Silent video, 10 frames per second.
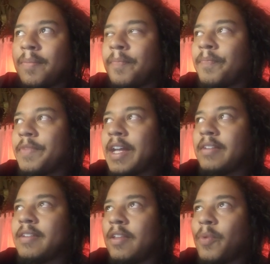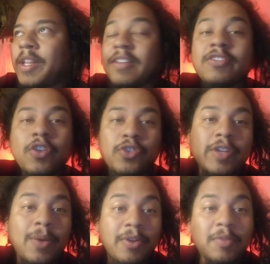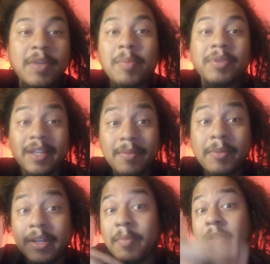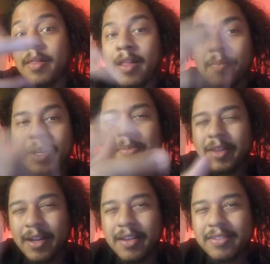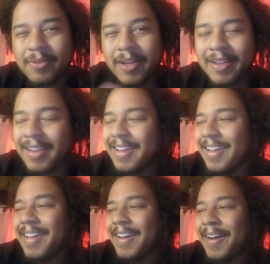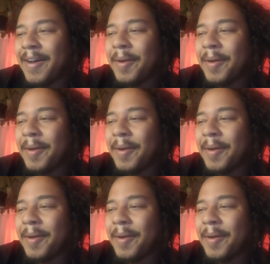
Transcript: the way these social networks manipulate us, right?